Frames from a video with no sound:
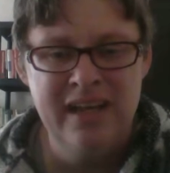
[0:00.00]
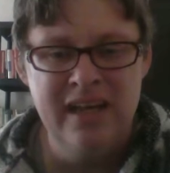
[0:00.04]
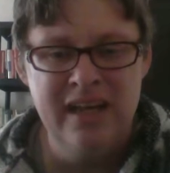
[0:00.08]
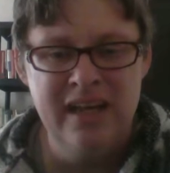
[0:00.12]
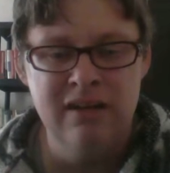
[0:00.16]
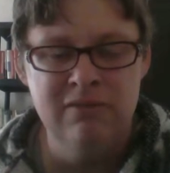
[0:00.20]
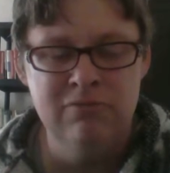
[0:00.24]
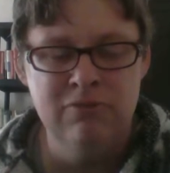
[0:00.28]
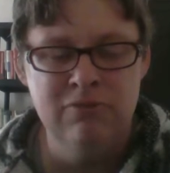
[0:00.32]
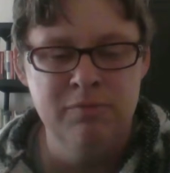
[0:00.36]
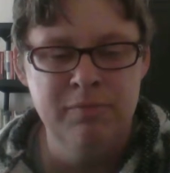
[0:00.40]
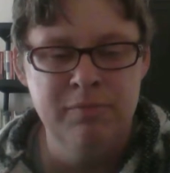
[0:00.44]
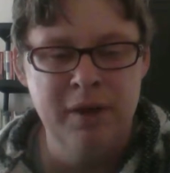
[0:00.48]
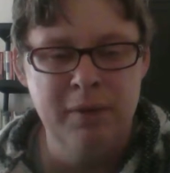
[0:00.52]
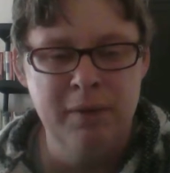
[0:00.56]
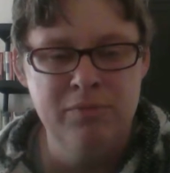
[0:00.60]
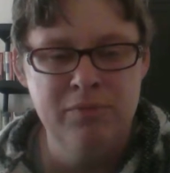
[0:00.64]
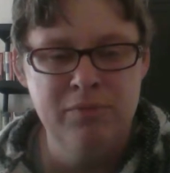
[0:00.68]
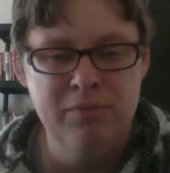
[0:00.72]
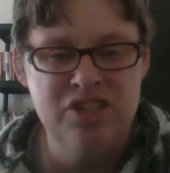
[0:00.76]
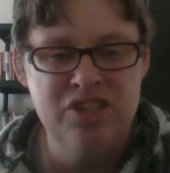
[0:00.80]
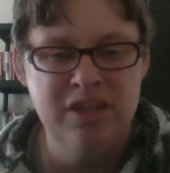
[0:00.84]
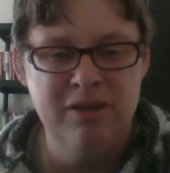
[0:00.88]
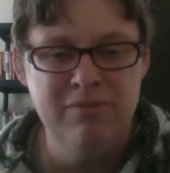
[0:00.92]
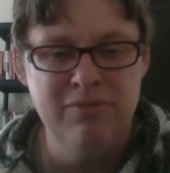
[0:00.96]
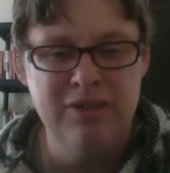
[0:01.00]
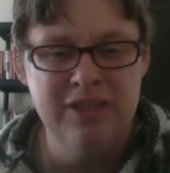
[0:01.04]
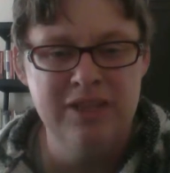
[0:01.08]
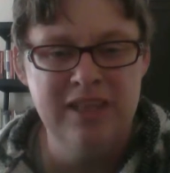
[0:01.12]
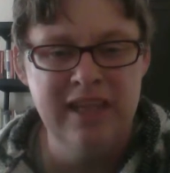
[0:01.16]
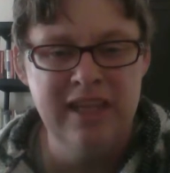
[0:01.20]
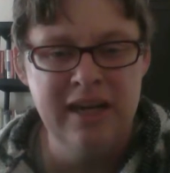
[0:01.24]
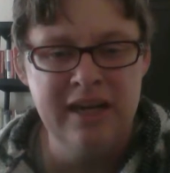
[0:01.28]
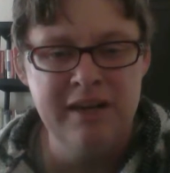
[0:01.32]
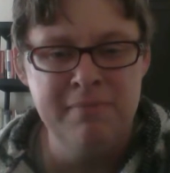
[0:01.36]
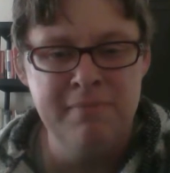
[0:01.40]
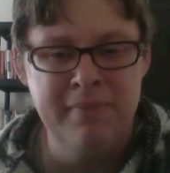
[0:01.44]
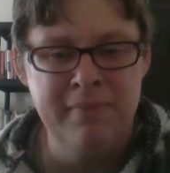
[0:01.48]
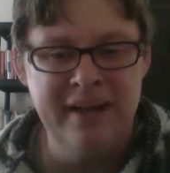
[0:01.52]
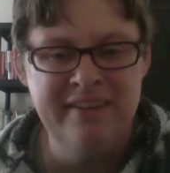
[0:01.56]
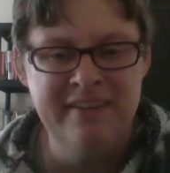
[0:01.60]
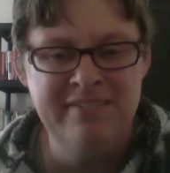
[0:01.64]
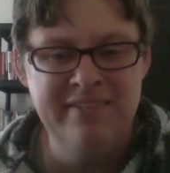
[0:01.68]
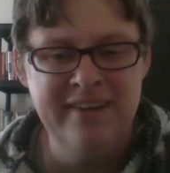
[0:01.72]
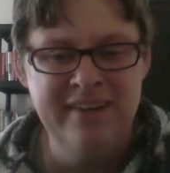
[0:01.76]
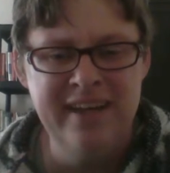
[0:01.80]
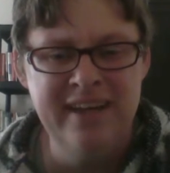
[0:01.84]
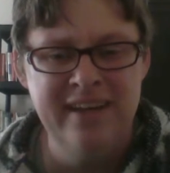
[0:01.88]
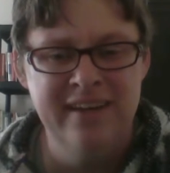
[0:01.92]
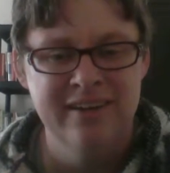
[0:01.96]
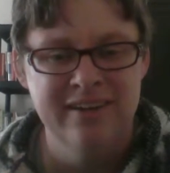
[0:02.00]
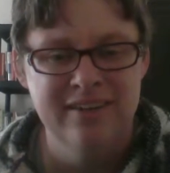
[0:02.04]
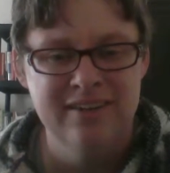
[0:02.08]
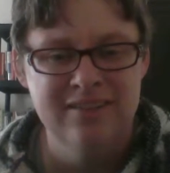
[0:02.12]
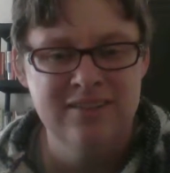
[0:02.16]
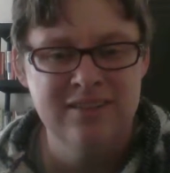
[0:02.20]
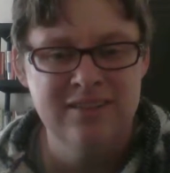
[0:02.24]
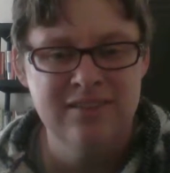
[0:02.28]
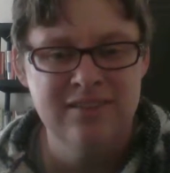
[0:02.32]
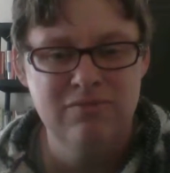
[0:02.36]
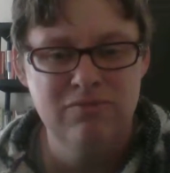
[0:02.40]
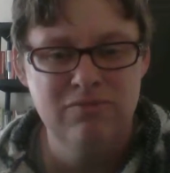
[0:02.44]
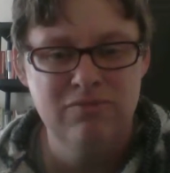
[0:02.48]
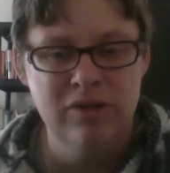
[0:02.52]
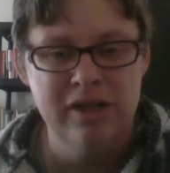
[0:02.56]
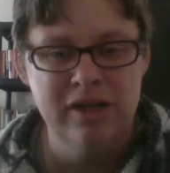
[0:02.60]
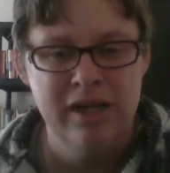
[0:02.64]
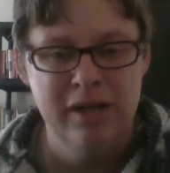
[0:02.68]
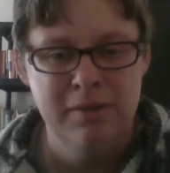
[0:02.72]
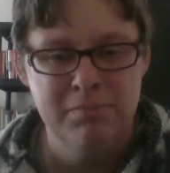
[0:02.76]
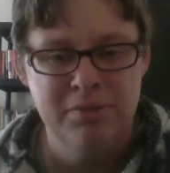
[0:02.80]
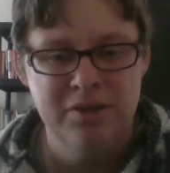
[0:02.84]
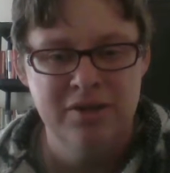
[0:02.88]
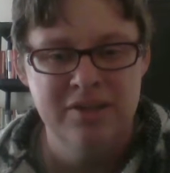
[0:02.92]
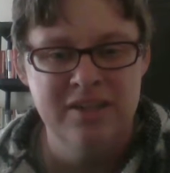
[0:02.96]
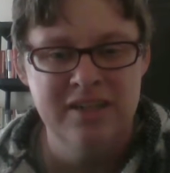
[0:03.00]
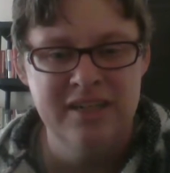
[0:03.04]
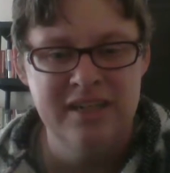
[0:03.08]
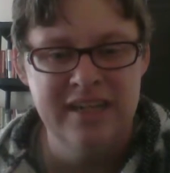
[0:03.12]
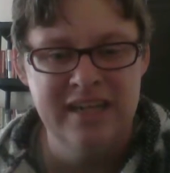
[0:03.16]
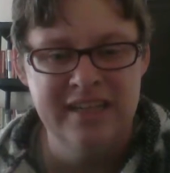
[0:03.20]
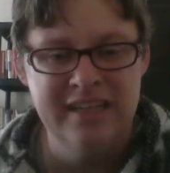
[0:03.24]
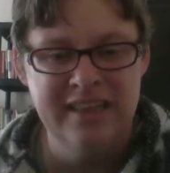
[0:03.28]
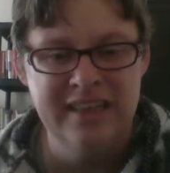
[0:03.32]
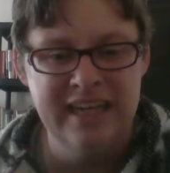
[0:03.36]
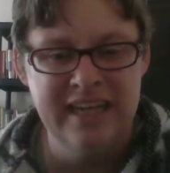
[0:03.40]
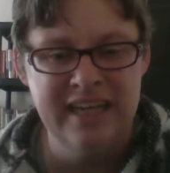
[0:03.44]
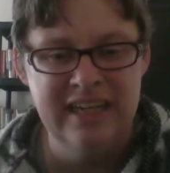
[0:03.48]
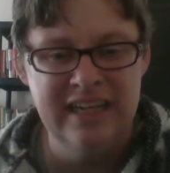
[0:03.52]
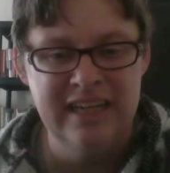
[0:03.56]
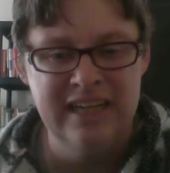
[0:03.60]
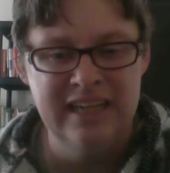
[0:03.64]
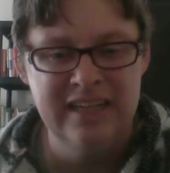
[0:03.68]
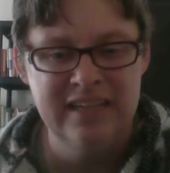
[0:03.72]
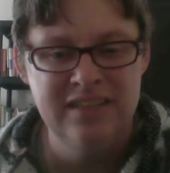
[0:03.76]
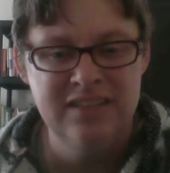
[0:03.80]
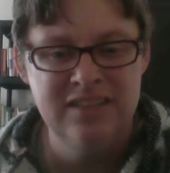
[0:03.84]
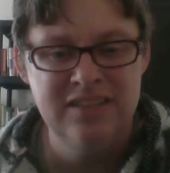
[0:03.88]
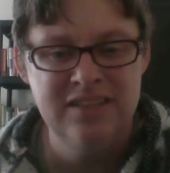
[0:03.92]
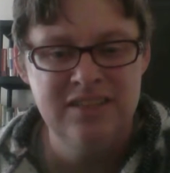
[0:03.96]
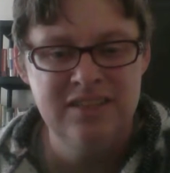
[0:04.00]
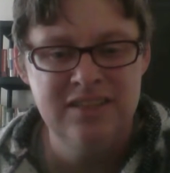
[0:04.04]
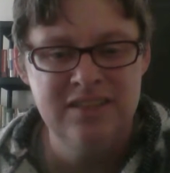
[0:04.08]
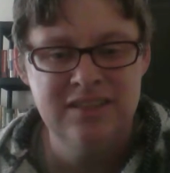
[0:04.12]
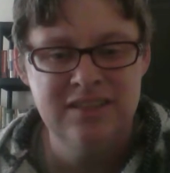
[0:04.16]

I remember she would lick my finger when I put it in the cage.